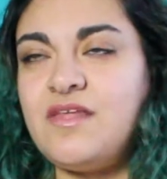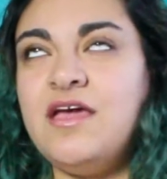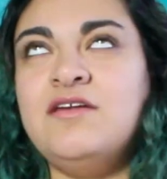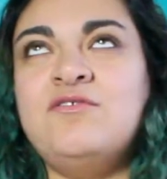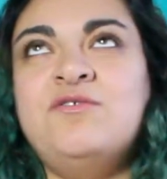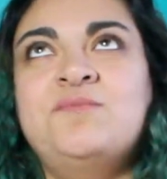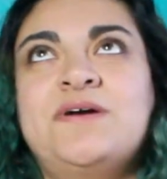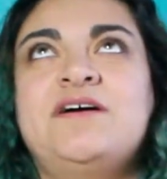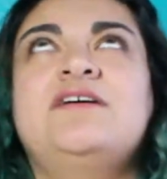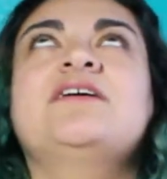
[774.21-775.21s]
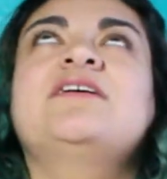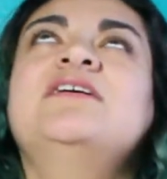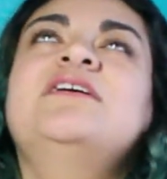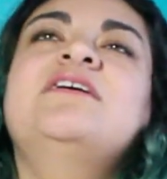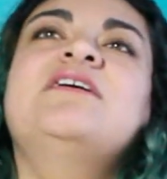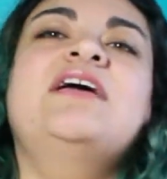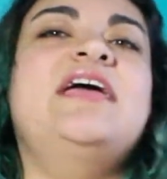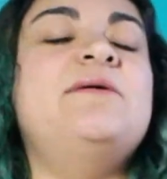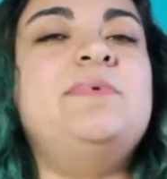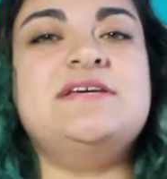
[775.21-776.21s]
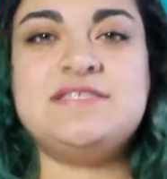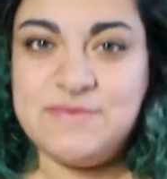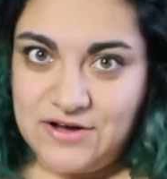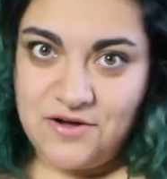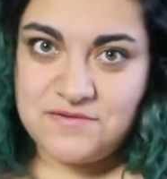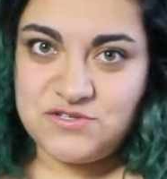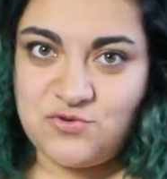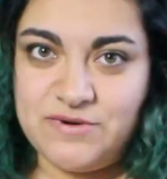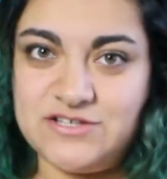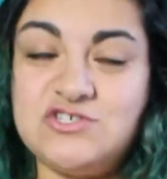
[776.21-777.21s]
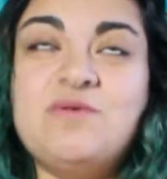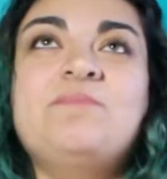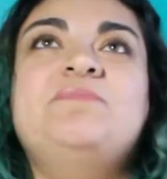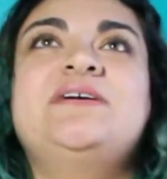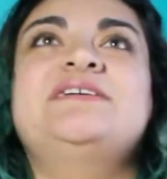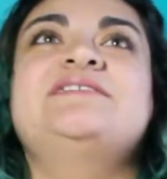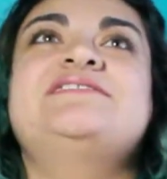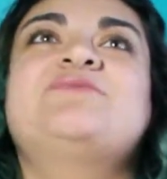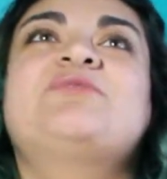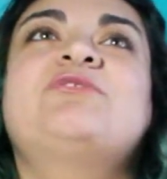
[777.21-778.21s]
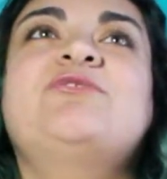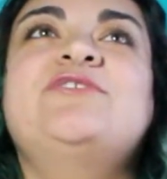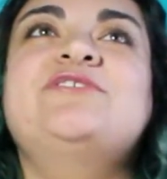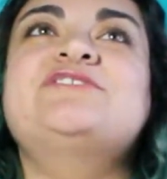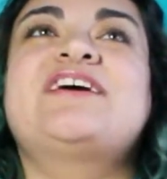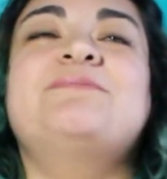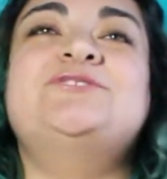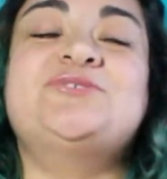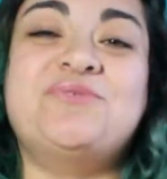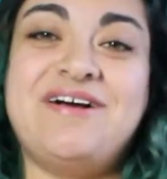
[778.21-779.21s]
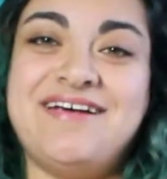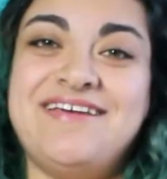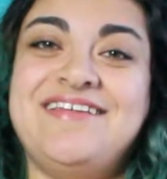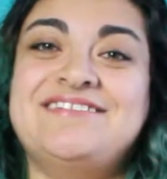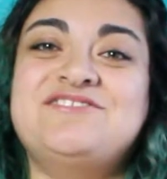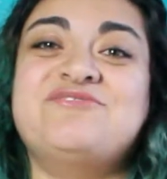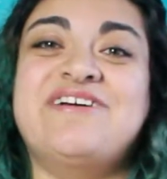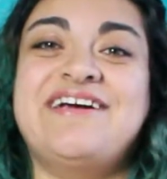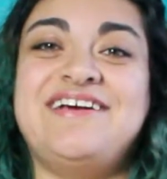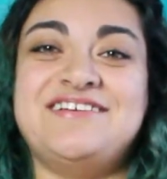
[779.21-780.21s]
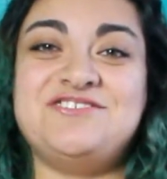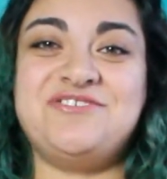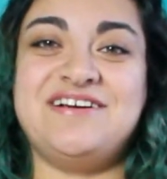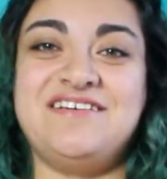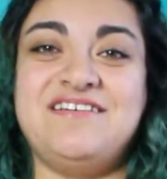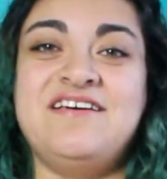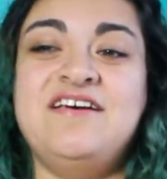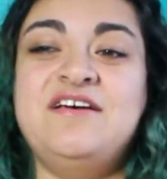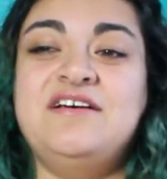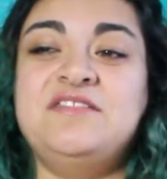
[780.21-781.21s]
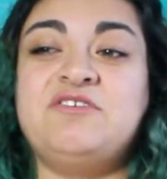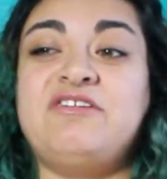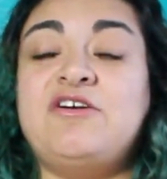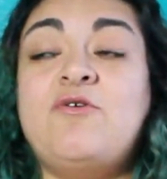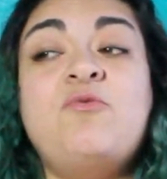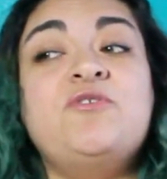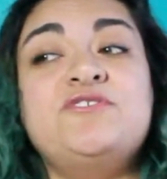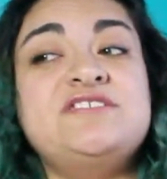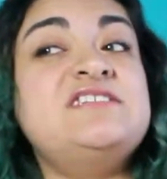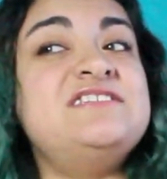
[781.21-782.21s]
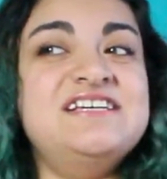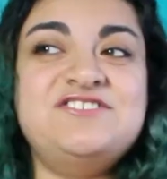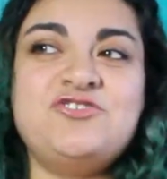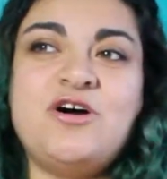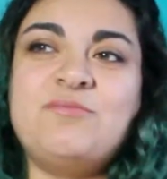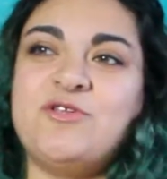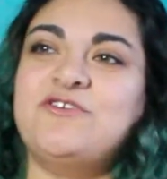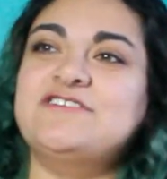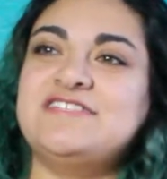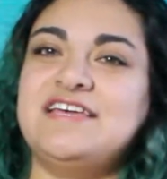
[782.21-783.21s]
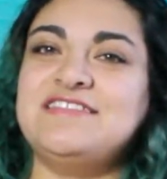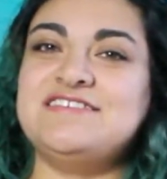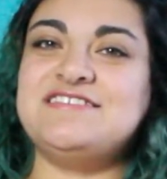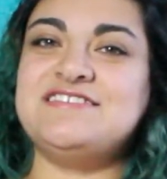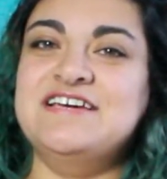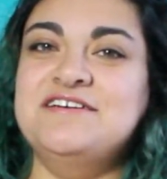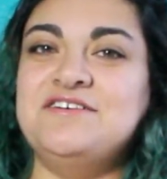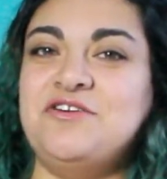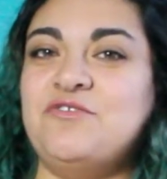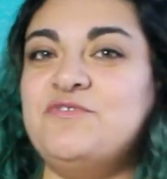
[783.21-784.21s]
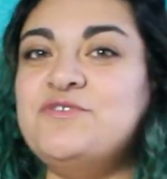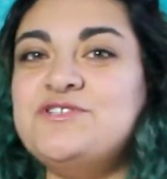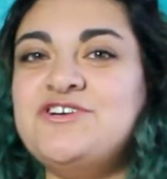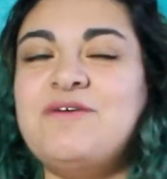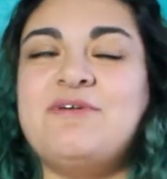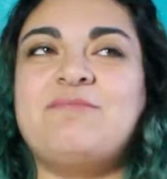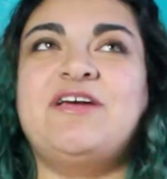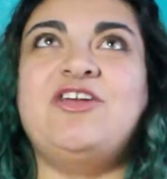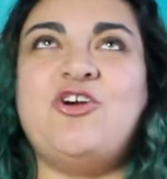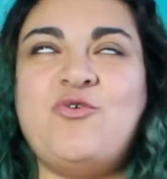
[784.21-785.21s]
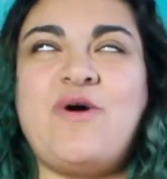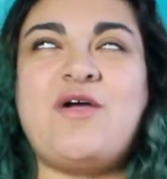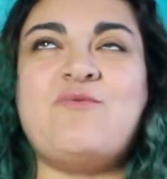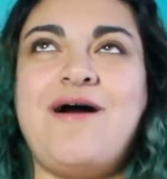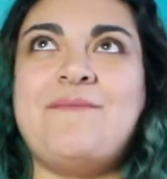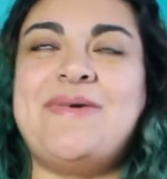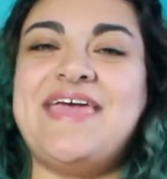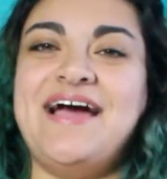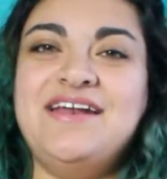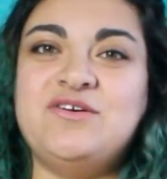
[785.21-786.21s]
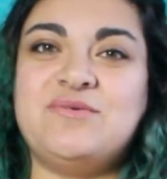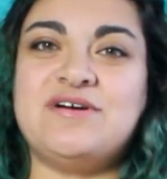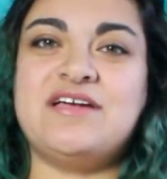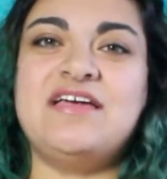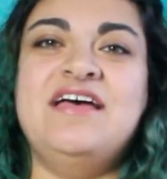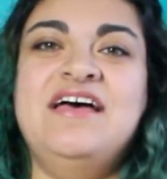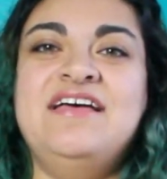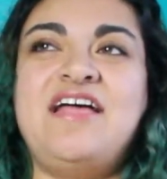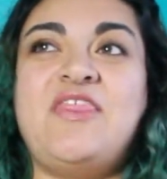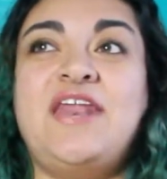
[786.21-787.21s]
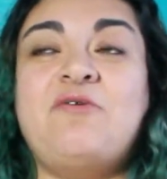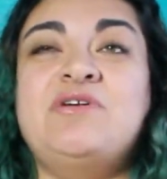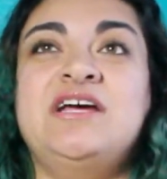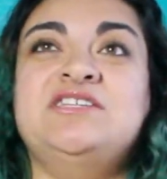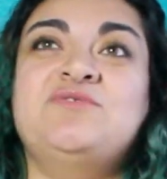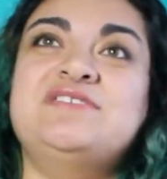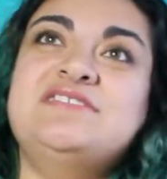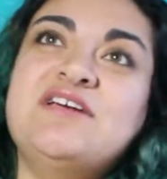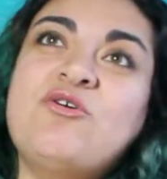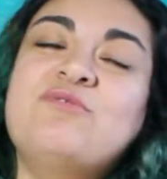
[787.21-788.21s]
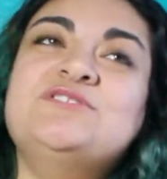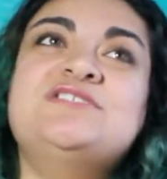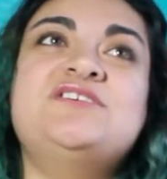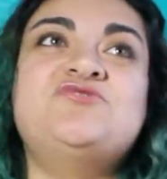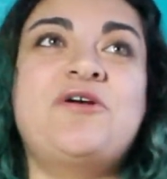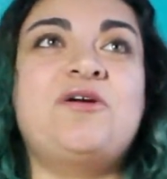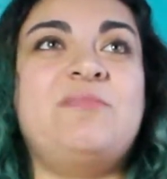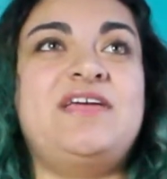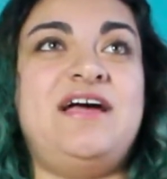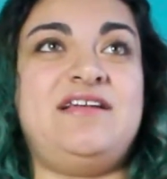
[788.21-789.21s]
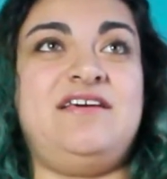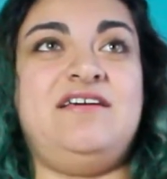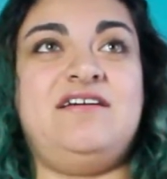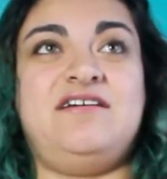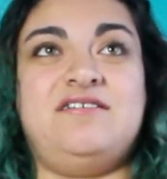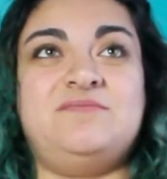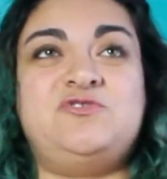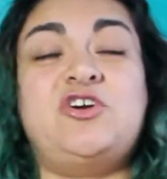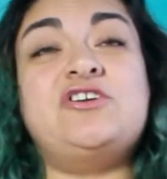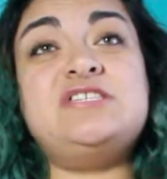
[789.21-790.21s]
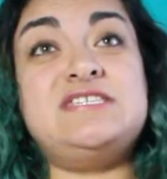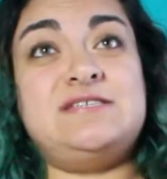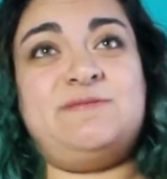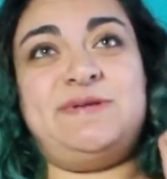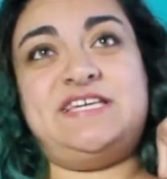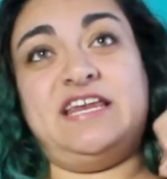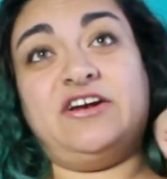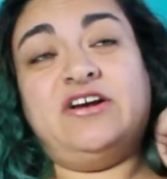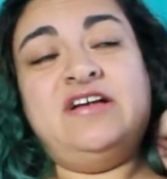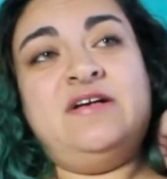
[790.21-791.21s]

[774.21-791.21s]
and oh my god, it pissed me off so much, because the recruiters kept trying and trying and trying. They're like, oh, there's this desk job, or there's like this, you know, food job, like, no, I want mechanic work. And then I went 91 Sierra, which is a striker mechanic, striker systems maintainer.